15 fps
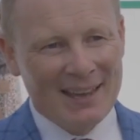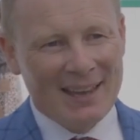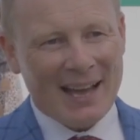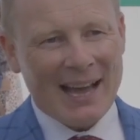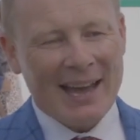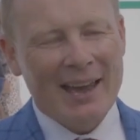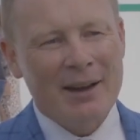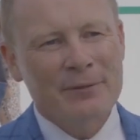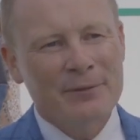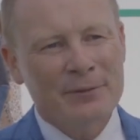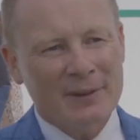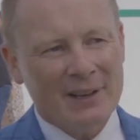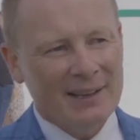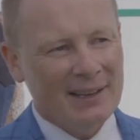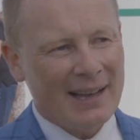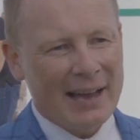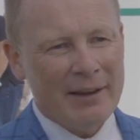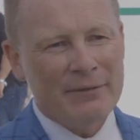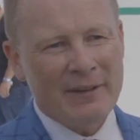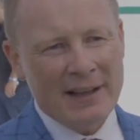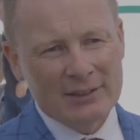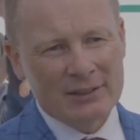I have uh, I
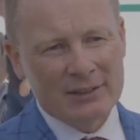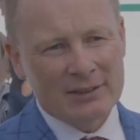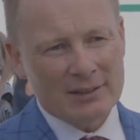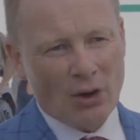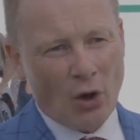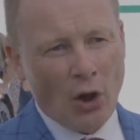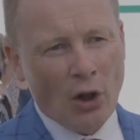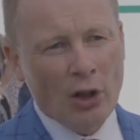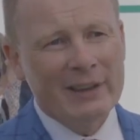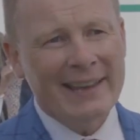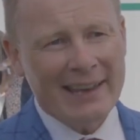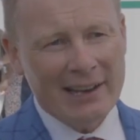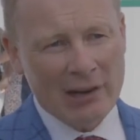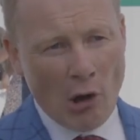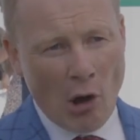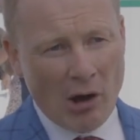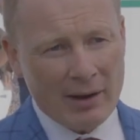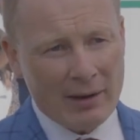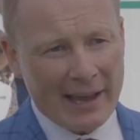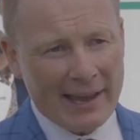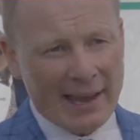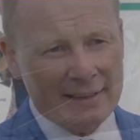felt all day
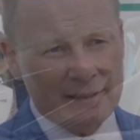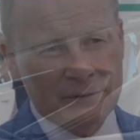long. I had the